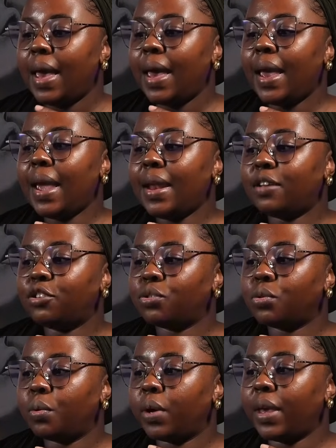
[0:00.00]
He needs
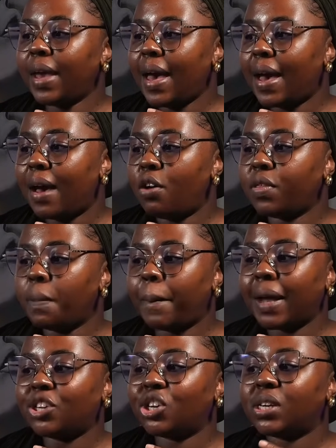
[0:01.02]
to, here on the
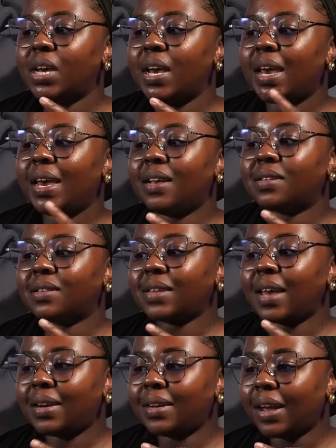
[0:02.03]
budget, he's
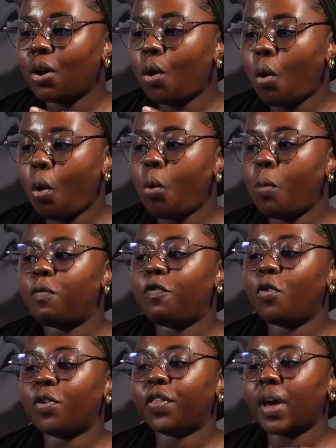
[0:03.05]
sending home
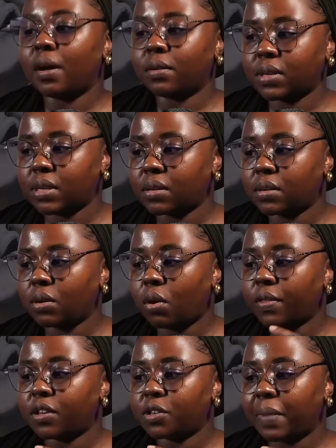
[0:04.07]
4,000
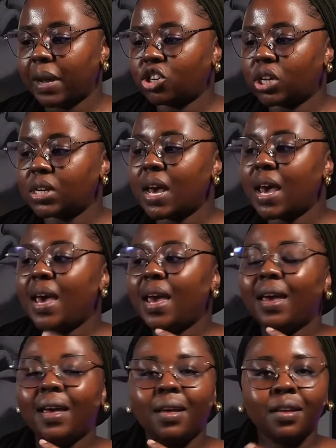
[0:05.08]
on this budget.
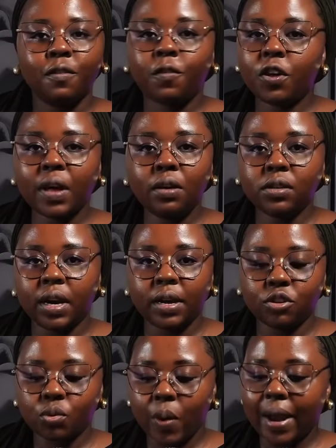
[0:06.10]
4,000
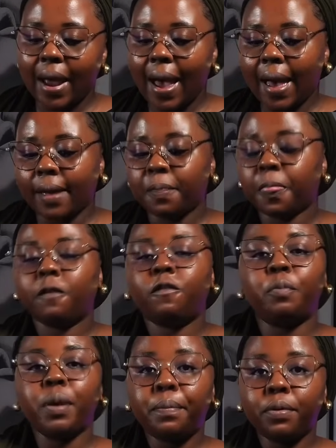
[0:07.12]
is quite high
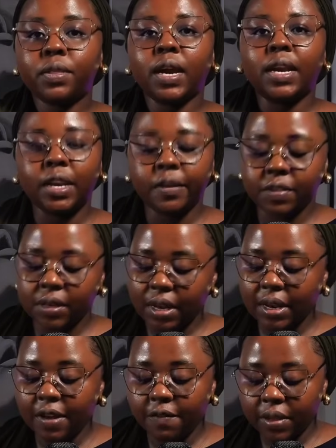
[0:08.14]
for people that
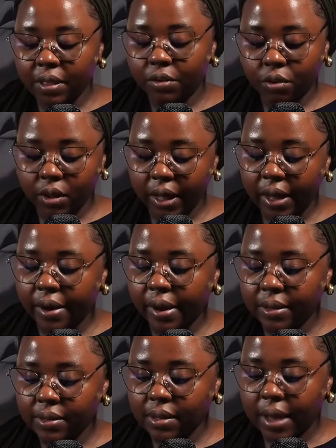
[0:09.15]
live in the rural
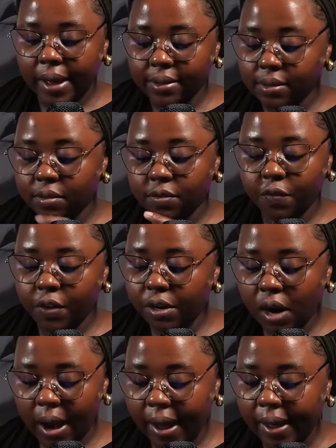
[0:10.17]
areas, guys. It's
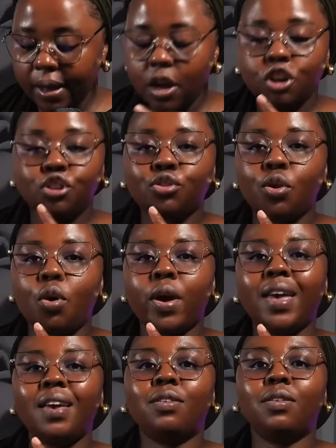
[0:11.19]
very high. So
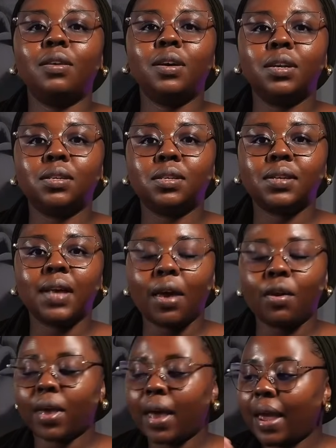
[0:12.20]
he could
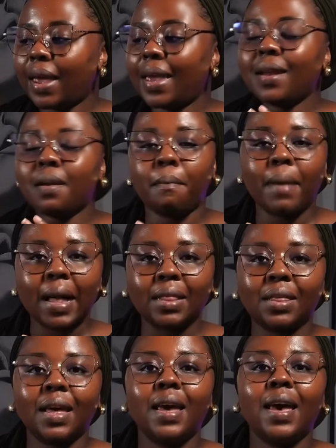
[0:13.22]
say, okay, in a
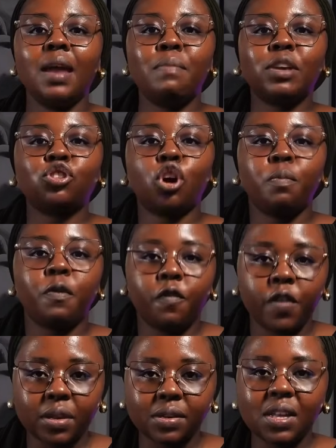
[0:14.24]
month, it must not be
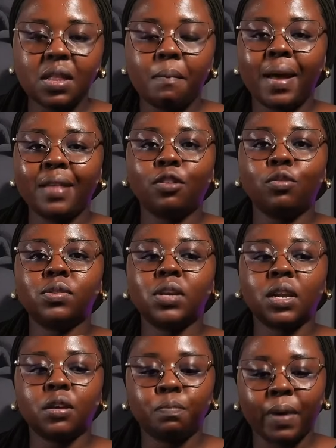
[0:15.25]
fixed. In a month, he looks
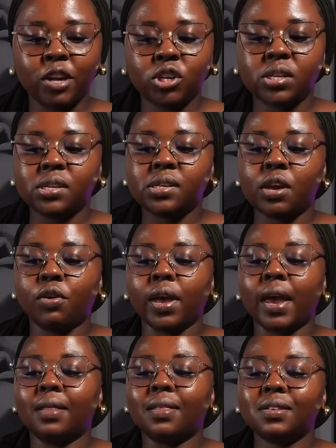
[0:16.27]
at his budget and say,
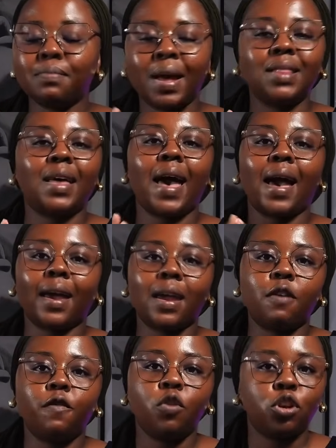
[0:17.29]
okay, this month I
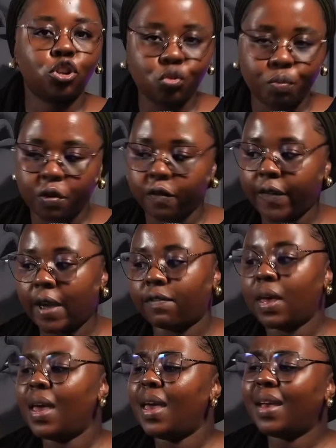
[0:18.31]
can afford 2.5.
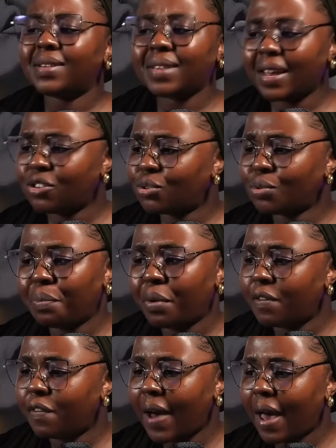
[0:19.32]
He sends
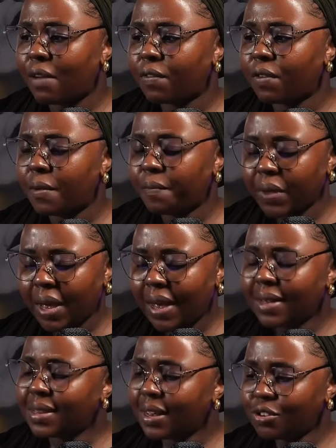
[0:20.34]
2.5.
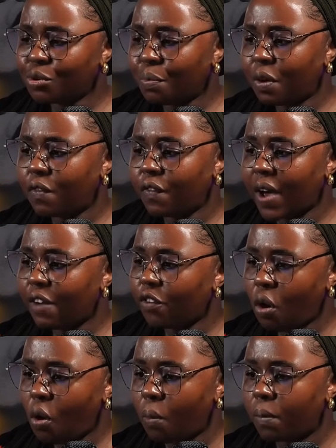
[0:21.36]
He sends 2.5
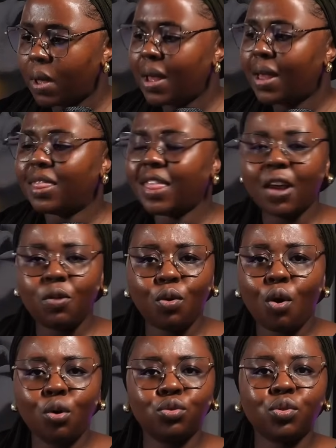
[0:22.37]
home. That will
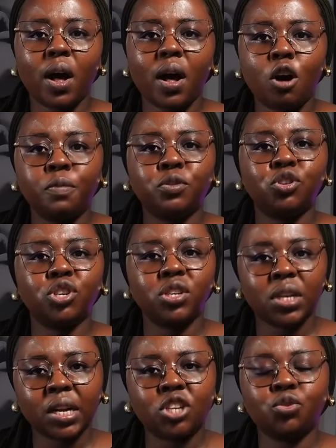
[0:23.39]
also help to
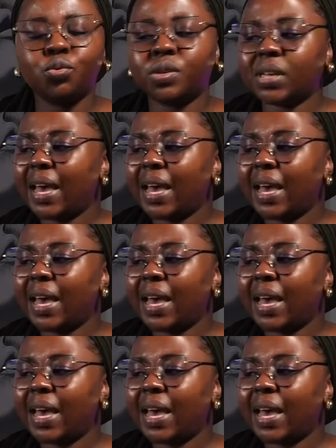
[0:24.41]
just reduce